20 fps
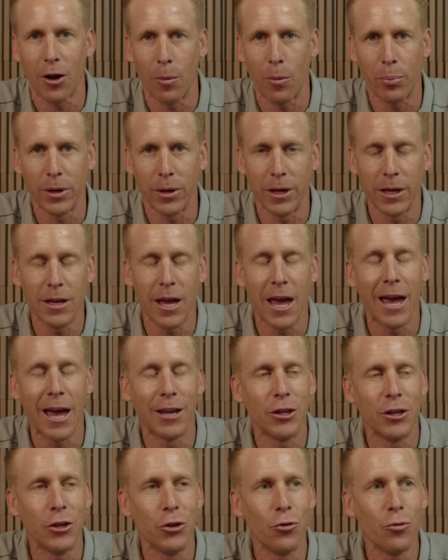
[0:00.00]
company
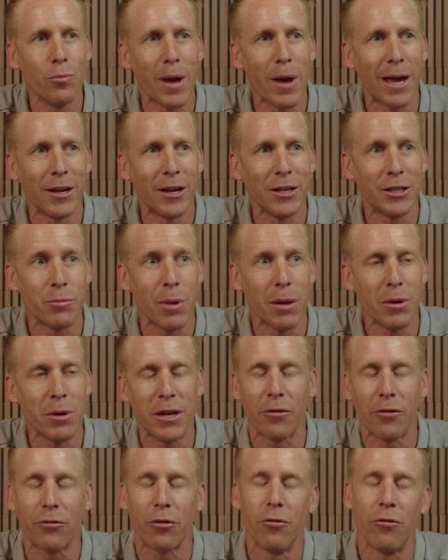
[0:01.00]
and you manage maybe
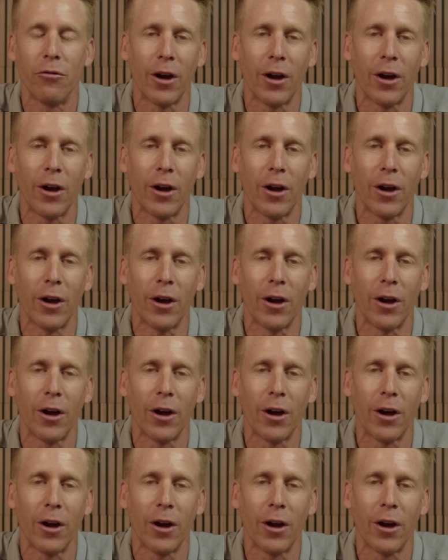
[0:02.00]
different